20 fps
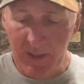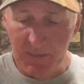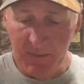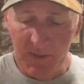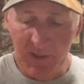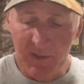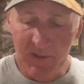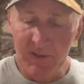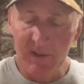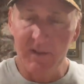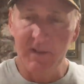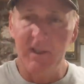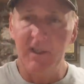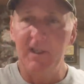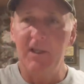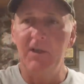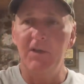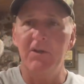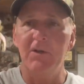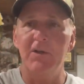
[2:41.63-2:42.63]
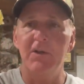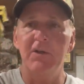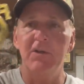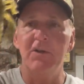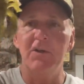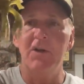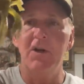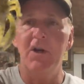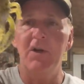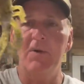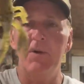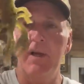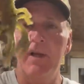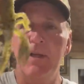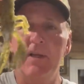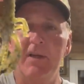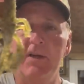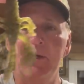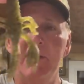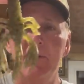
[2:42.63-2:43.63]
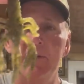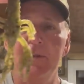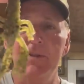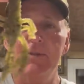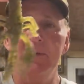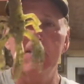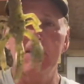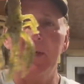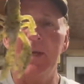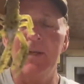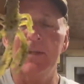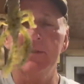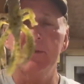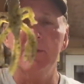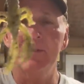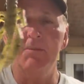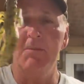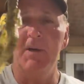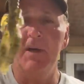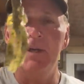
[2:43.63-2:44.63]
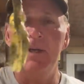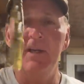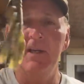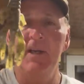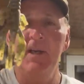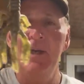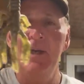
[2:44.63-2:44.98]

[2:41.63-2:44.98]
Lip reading: This is the Little Critter Craw right here. This is actually my